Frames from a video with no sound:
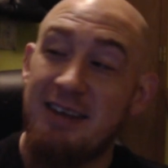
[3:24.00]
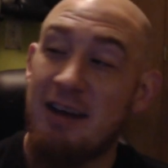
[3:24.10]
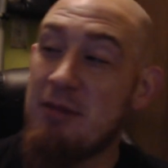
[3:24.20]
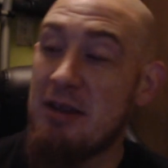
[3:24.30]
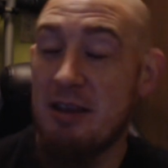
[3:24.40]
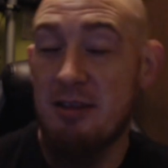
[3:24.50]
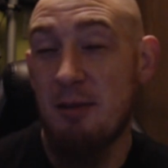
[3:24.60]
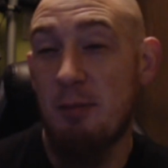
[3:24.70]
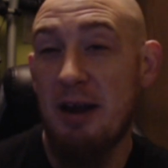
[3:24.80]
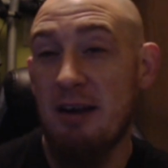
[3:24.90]
I mean, it's the
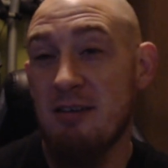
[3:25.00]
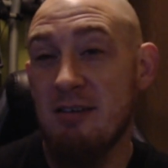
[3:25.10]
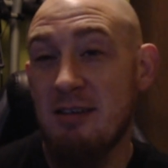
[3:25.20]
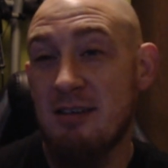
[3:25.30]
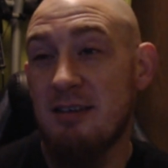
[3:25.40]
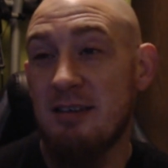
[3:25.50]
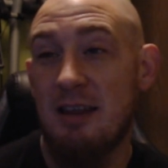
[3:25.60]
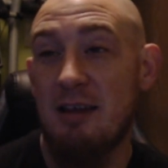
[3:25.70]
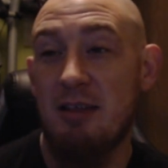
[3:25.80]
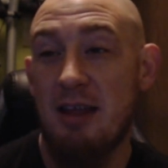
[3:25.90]
Bears.
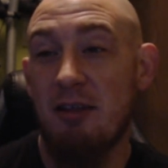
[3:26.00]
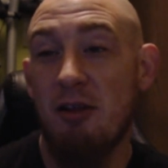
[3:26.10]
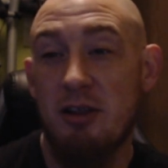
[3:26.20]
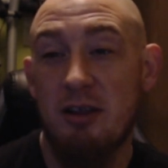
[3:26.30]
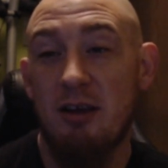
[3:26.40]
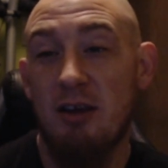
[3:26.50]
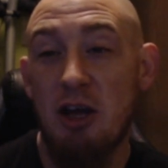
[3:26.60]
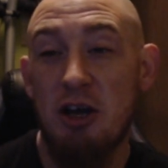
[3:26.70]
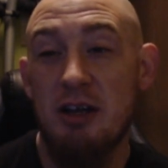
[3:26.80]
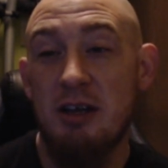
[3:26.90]
They they looked
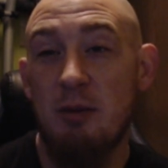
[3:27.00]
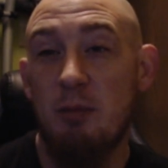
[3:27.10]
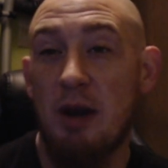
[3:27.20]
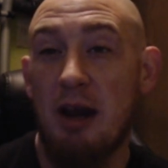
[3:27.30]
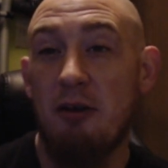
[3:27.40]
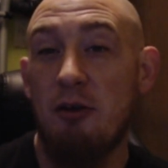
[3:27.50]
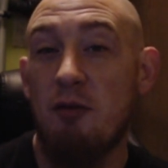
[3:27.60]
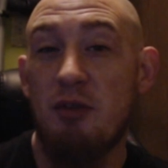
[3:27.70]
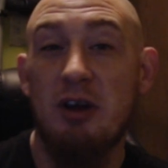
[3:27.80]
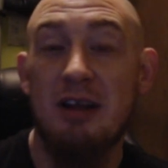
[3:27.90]
good, but I don't know if
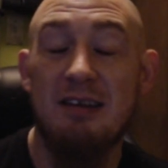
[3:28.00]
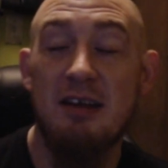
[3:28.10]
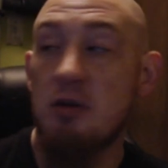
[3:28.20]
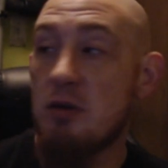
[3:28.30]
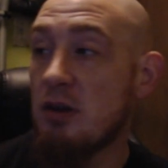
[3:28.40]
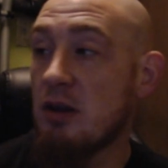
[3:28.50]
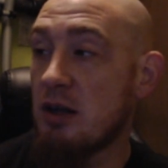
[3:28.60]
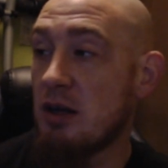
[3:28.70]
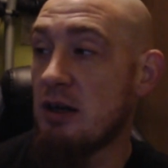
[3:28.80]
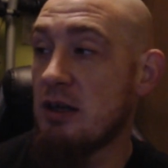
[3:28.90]
they'll continue to look
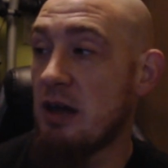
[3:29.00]
good.